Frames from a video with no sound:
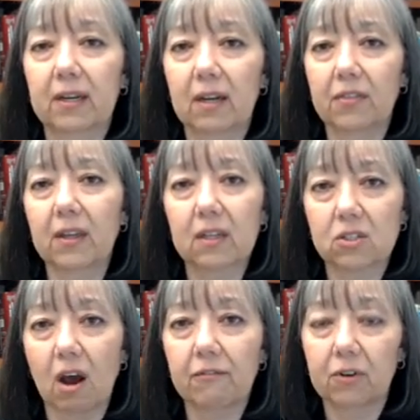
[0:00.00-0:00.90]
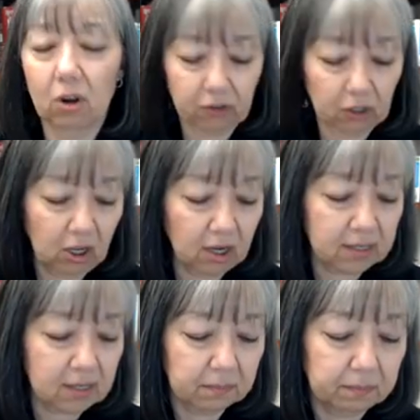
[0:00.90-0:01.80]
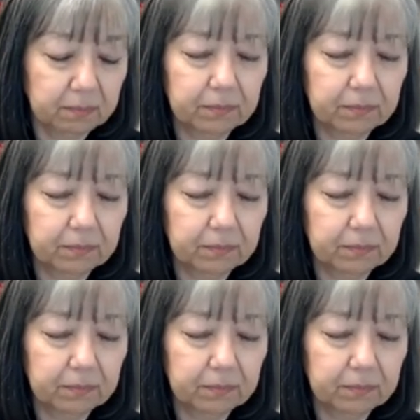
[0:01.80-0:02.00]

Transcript: and I think it's often overlooked.